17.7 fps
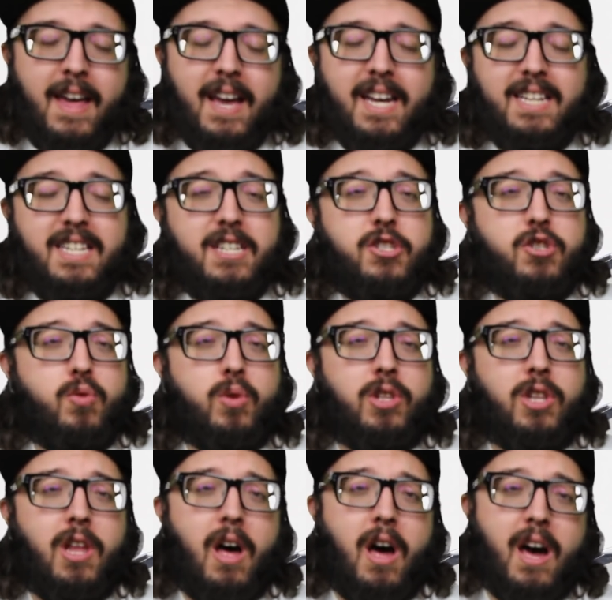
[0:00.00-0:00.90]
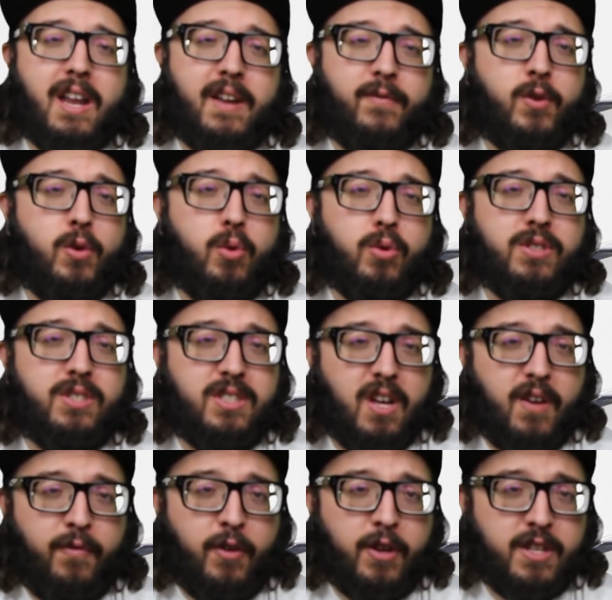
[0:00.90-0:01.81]
He did do a lot of cool
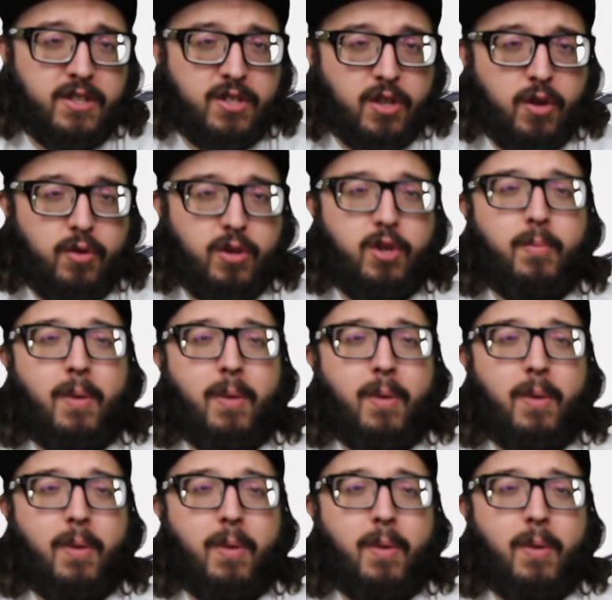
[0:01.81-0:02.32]
stuff on his own.